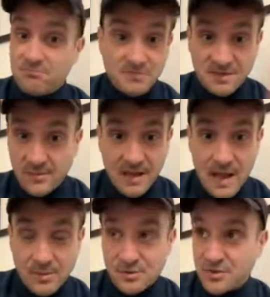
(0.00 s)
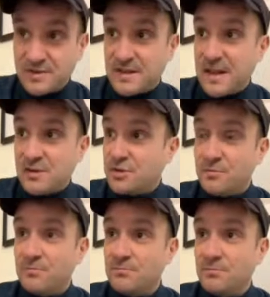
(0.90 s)
something happens on stage
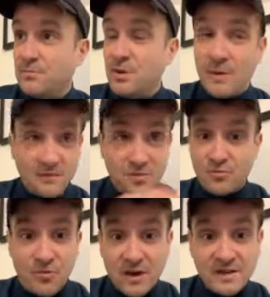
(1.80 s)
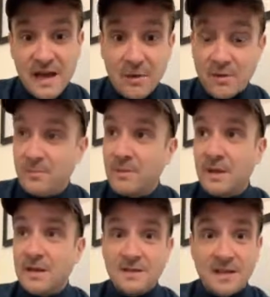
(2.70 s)
and you have to run down and
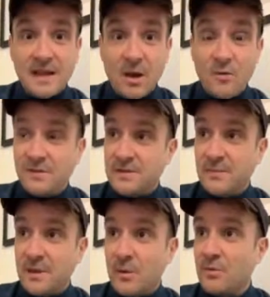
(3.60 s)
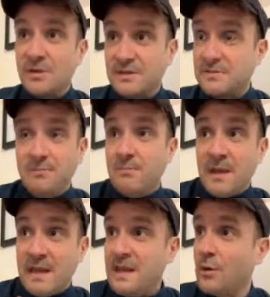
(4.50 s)
take over something, whether it's
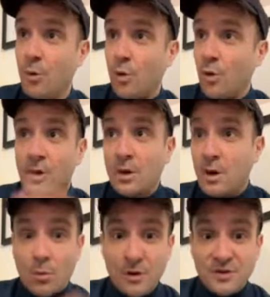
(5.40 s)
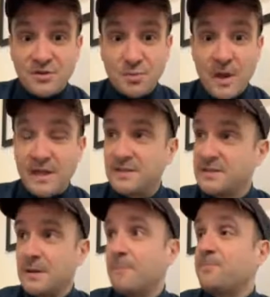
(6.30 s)
me or one of the
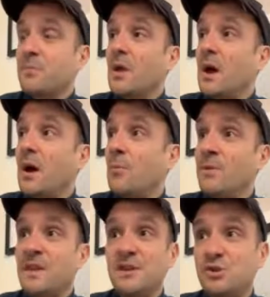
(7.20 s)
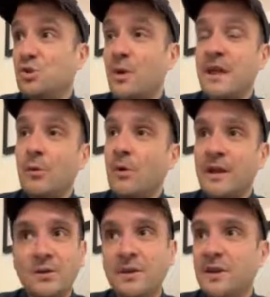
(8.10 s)
swings with an injury or an
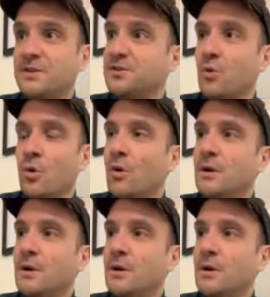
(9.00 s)
illness or